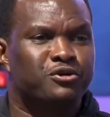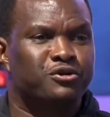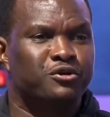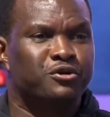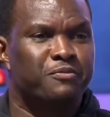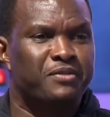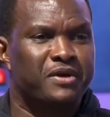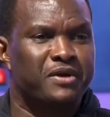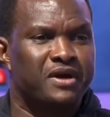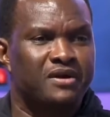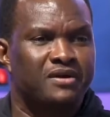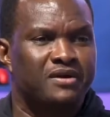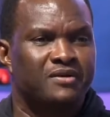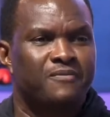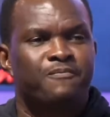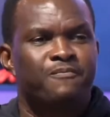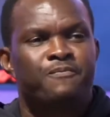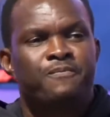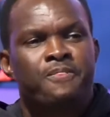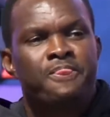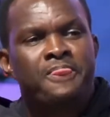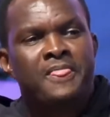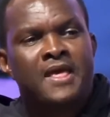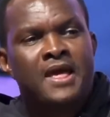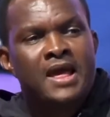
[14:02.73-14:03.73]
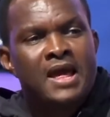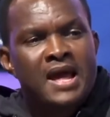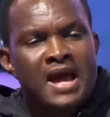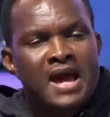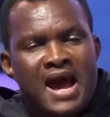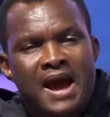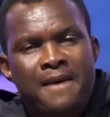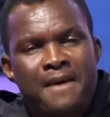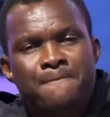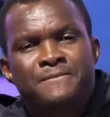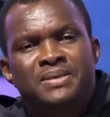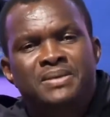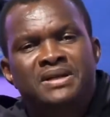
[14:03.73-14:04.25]
used to be.
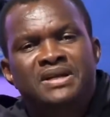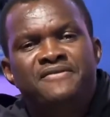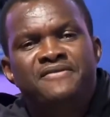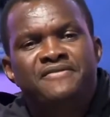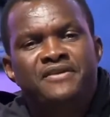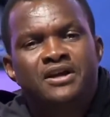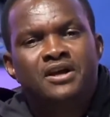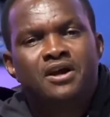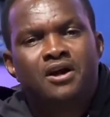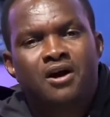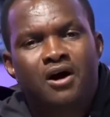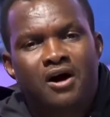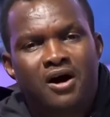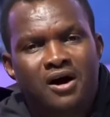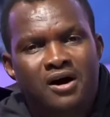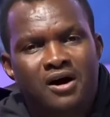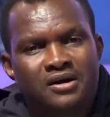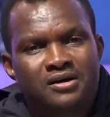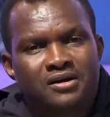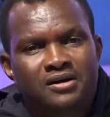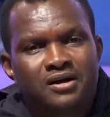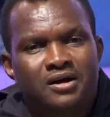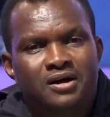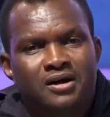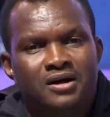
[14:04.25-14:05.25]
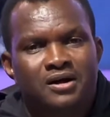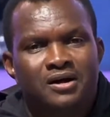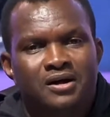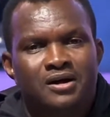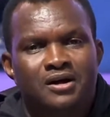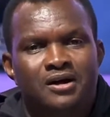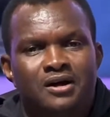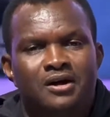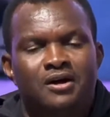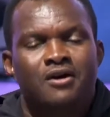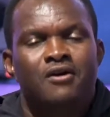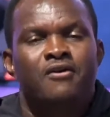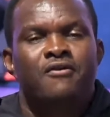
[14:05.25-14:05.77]
I'm believing God
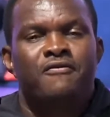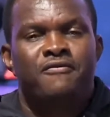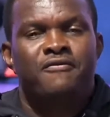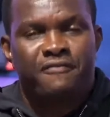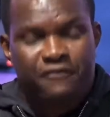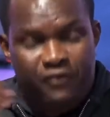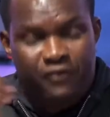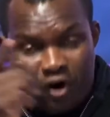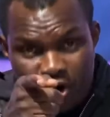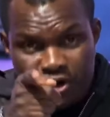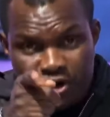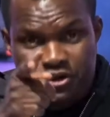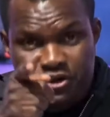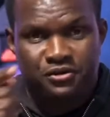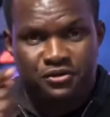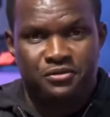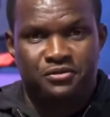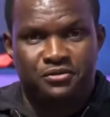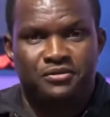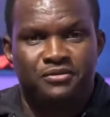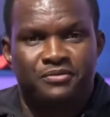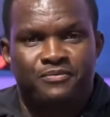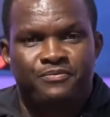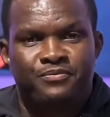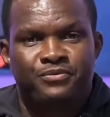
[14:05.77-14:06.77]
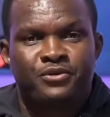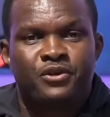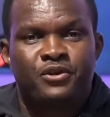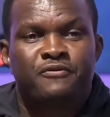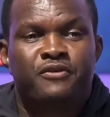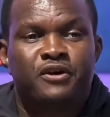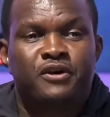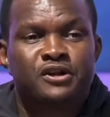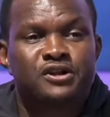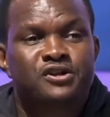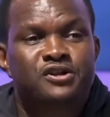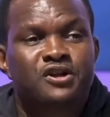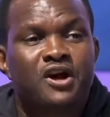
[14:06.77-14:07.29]
for you
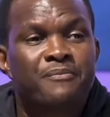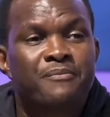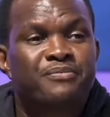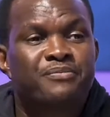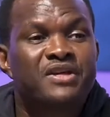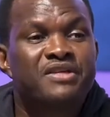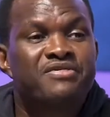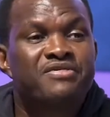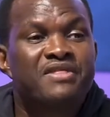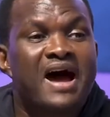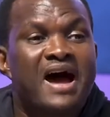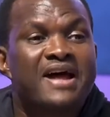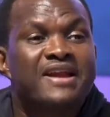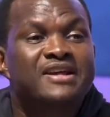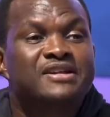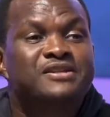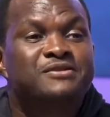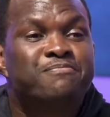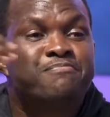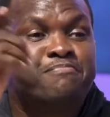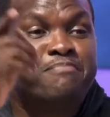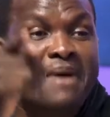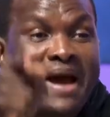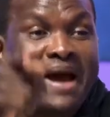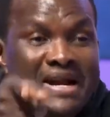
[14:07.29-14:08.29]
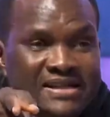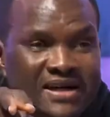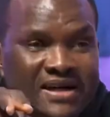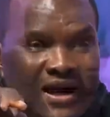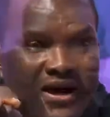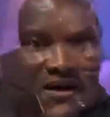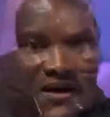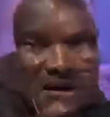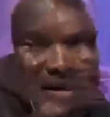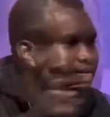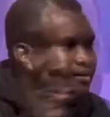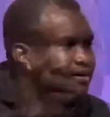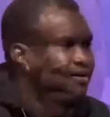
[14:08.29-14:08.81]
for something that is
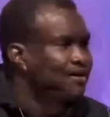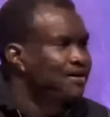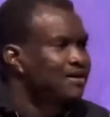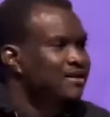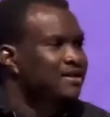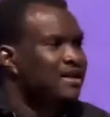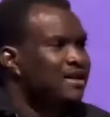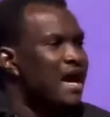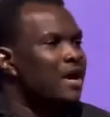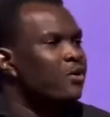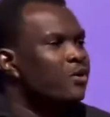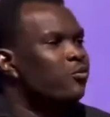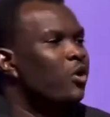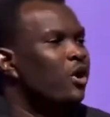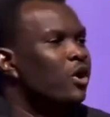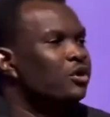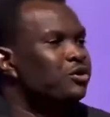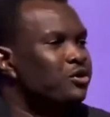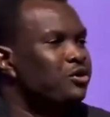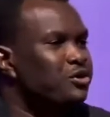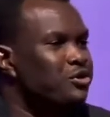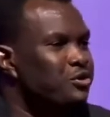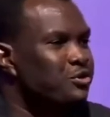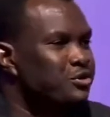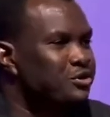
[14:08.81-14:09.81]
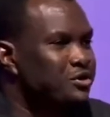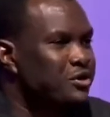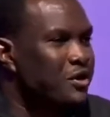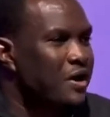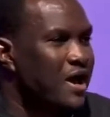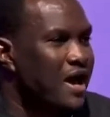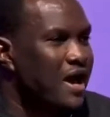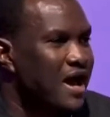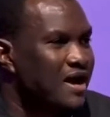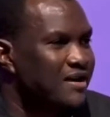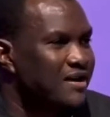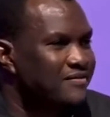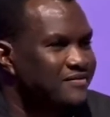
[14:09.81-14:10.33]
better than what you used to
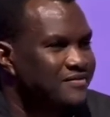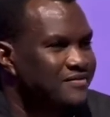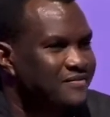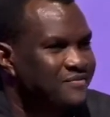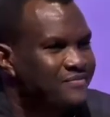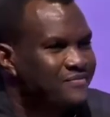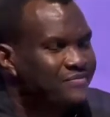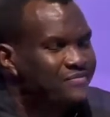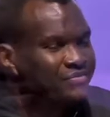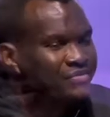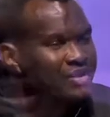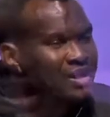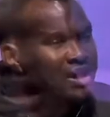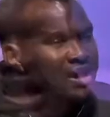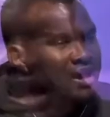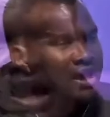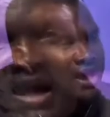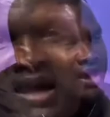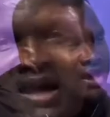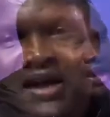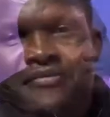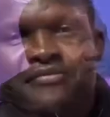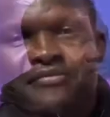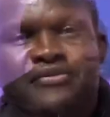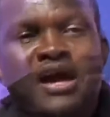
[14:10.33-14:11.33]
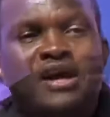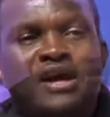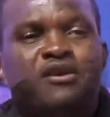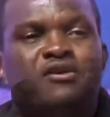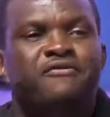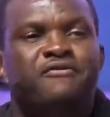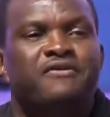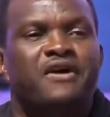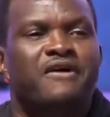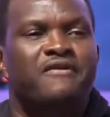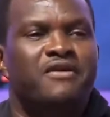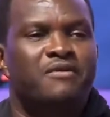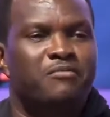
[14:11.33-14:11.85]
have. Again, thank
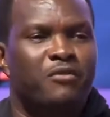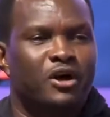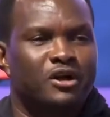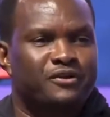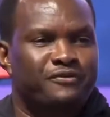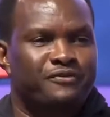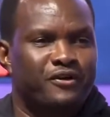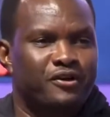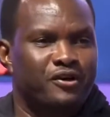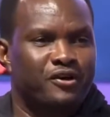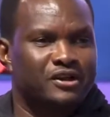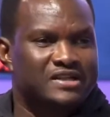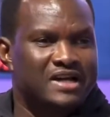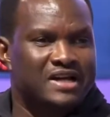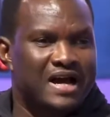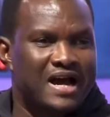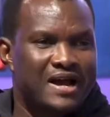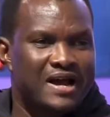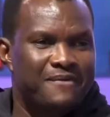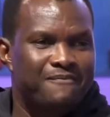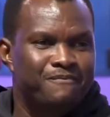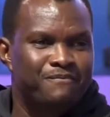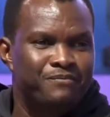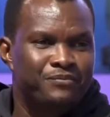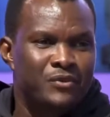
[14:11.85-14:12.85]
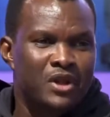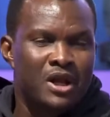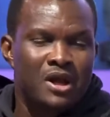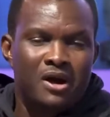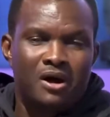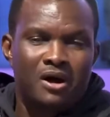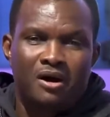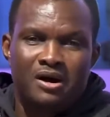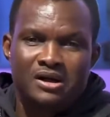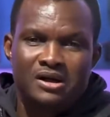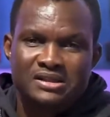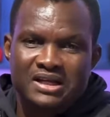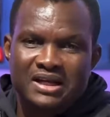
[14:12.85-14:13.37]
you very much for your time.
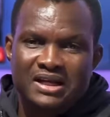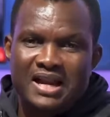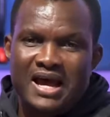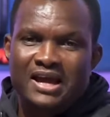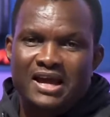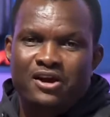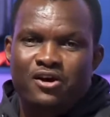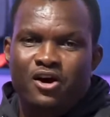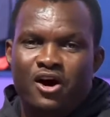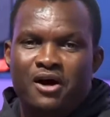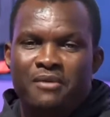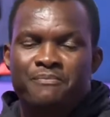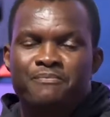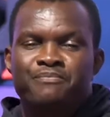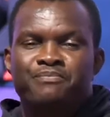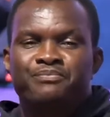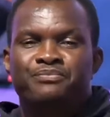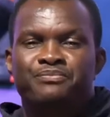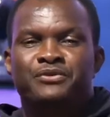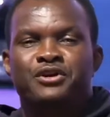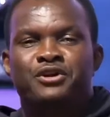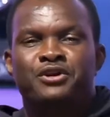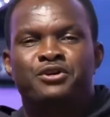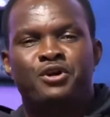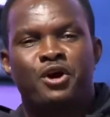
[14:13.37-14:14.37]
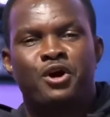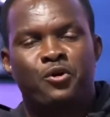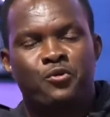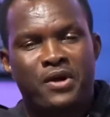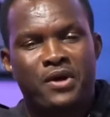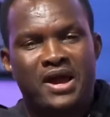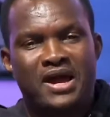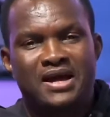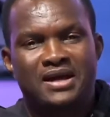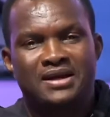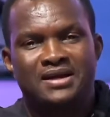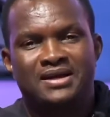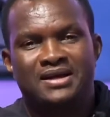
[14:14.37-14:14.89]
Until I come your
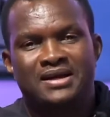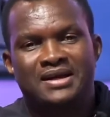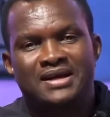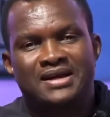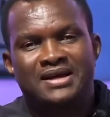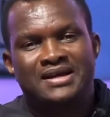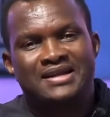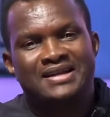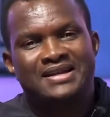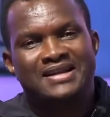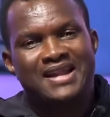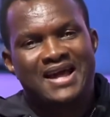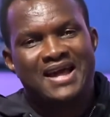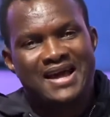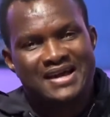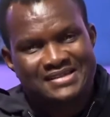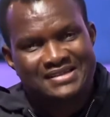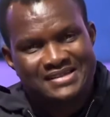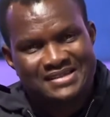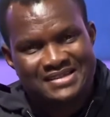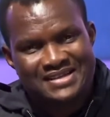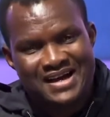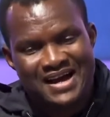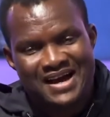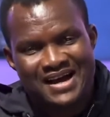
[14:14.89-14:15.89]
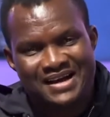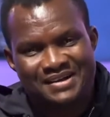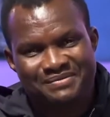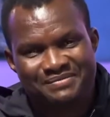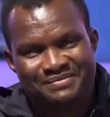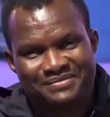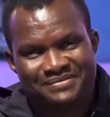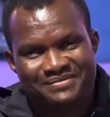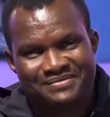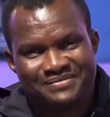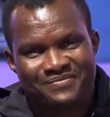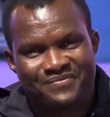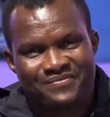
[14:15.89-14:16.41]
way next
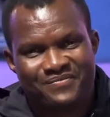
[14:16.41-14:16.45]
time,